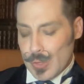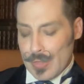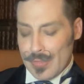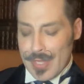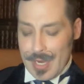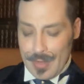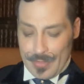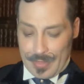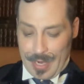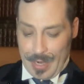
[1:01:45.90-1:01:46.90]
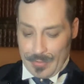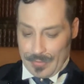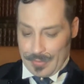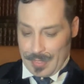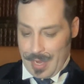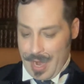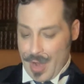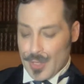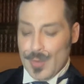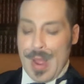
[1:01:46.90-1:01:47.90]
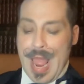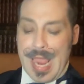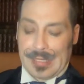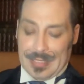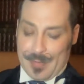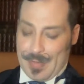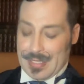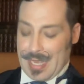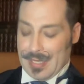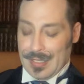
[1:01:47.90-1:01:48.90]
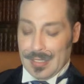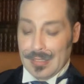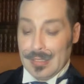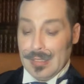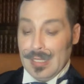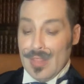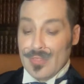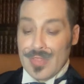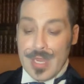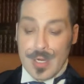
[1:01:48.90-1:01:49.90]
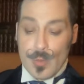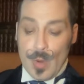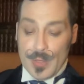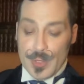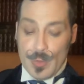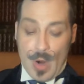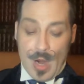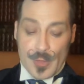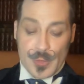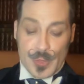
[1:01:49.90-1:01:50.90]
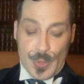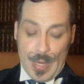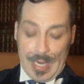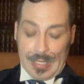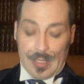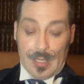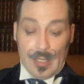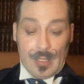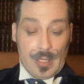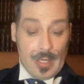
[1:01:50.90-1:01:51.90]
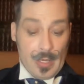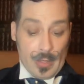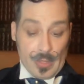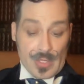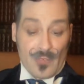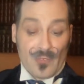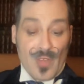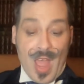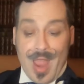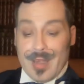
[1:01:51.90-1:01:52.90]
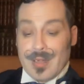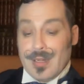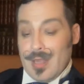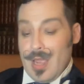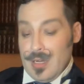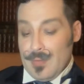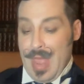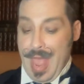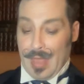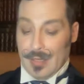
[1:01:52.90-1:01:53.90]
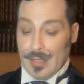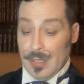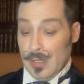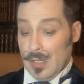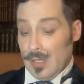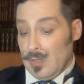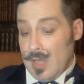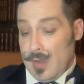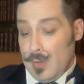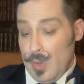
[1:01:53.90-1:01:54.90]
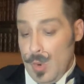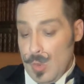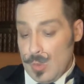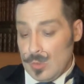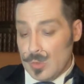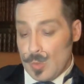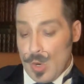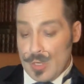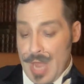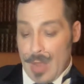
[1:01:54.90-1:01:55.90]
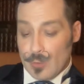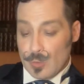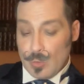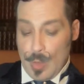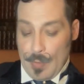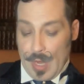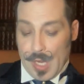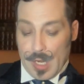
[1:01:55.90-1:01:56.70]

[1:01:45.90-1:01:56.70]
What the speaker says: There, quietly, Miss Anna. Think what you are doing. Here is a fine young man, and there an old, worn-out woman.